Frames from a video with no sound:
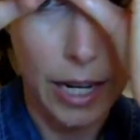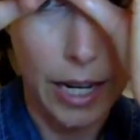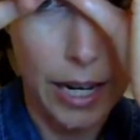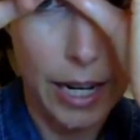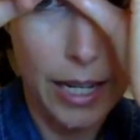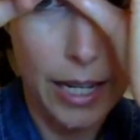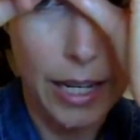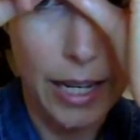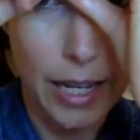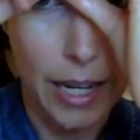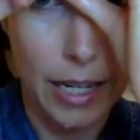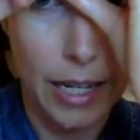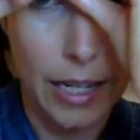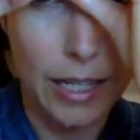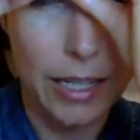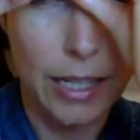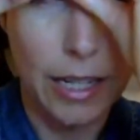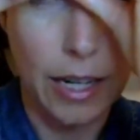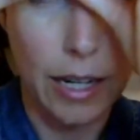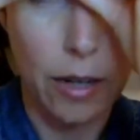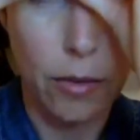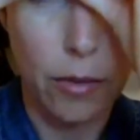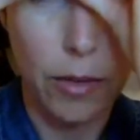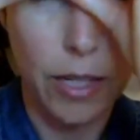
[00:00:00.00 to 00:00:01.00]
I got it
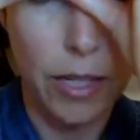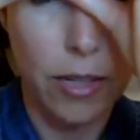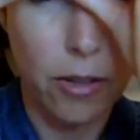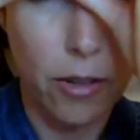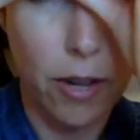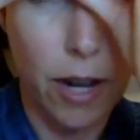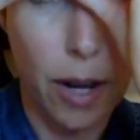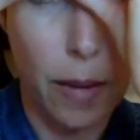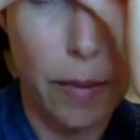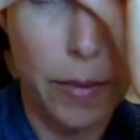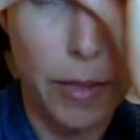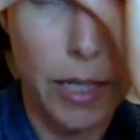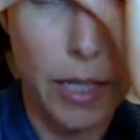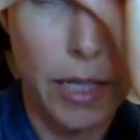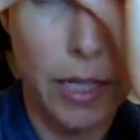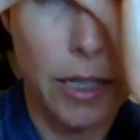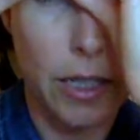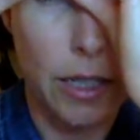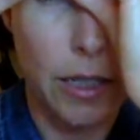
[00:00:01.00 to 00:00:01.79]
now. We grabbed it.